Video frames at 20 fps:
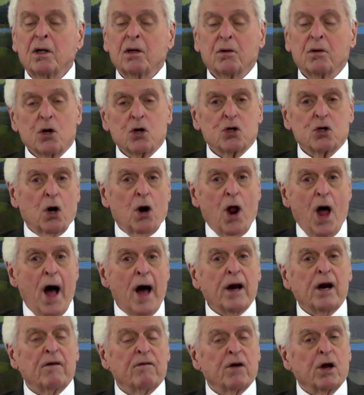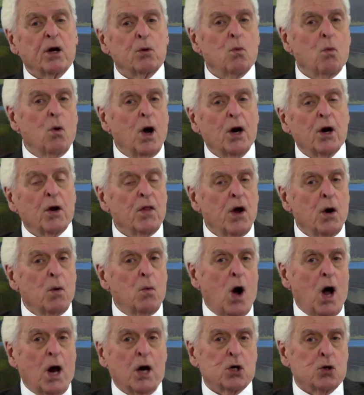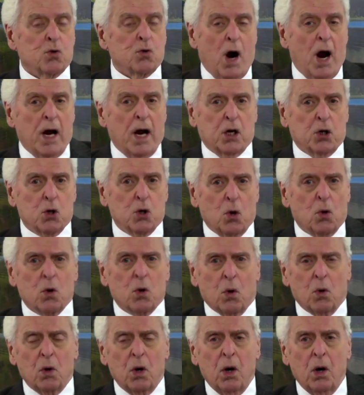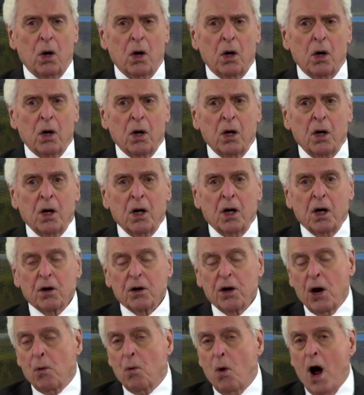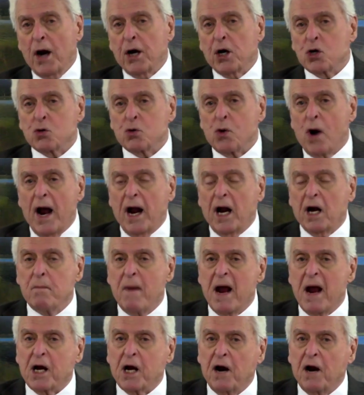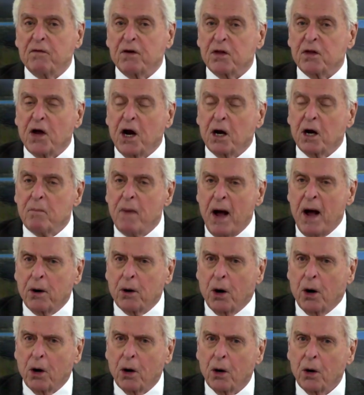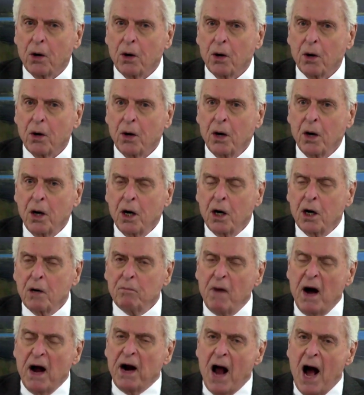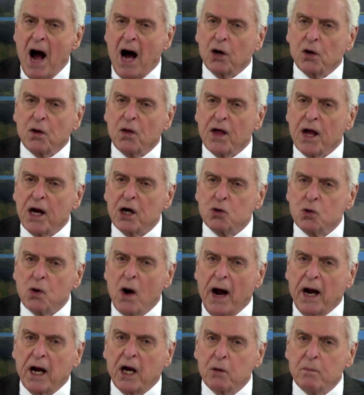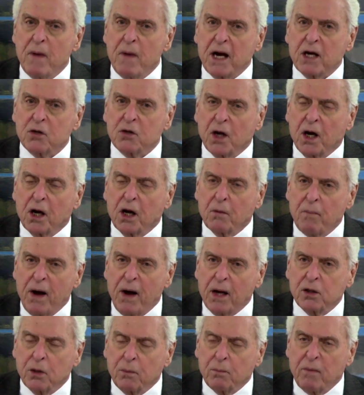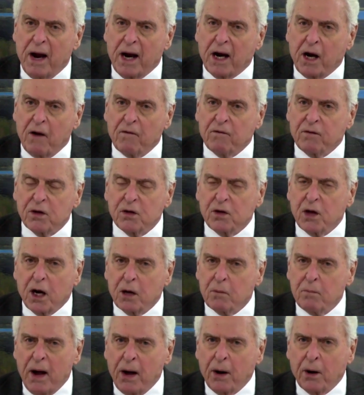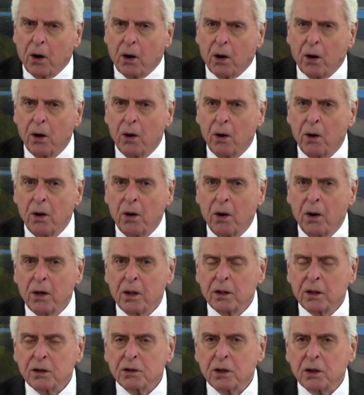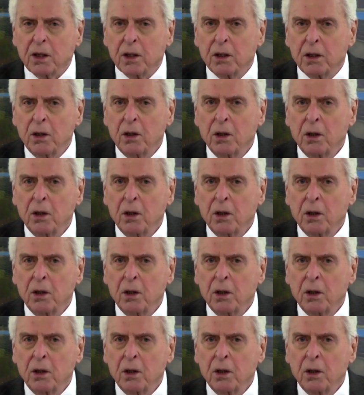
There's a lot of it. And what do they want to try and do? They want to try and make everything better. But how do they try and make everything better? See?